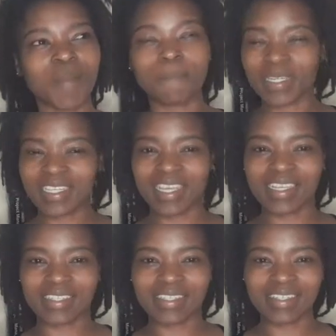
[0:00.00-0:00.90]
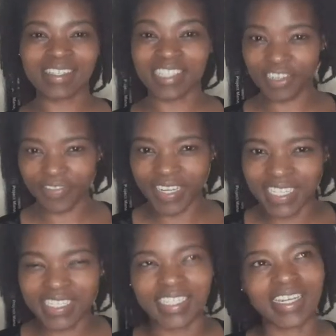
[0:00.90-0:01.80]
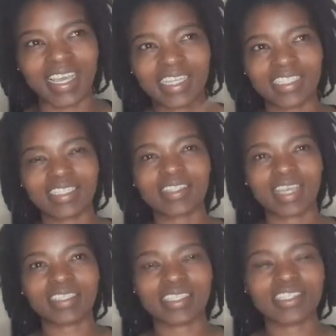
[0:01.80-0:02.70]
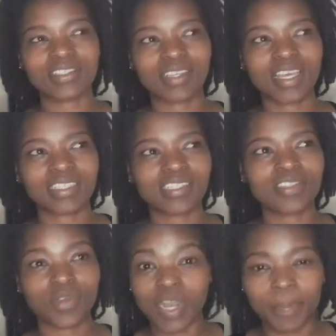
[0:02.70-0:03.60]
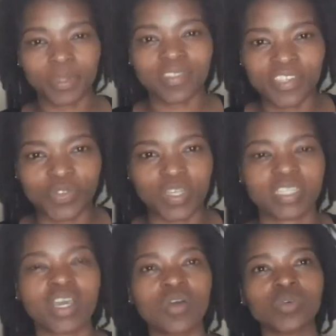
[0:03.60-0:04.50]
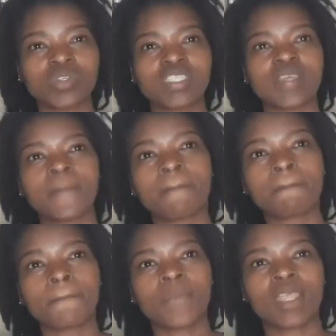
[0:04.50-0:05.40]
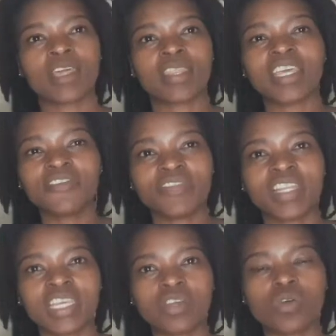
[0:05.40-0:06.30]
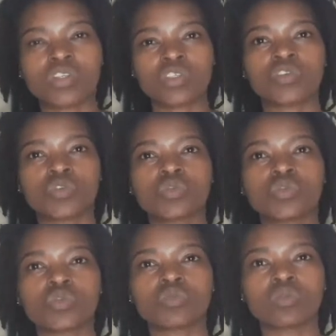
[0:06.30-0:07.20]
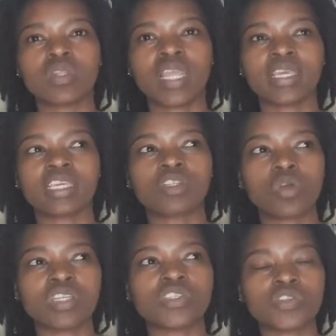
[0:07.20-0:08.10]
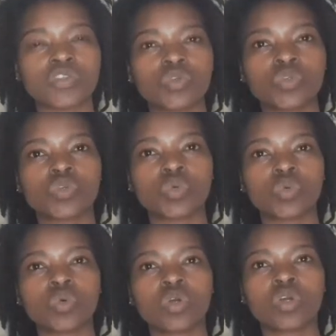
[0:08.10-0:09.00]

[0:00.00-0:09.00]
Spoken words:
But yes, it's a revelation. Like I just thought about this right now. Uti, that feeling causes you, like it causes you to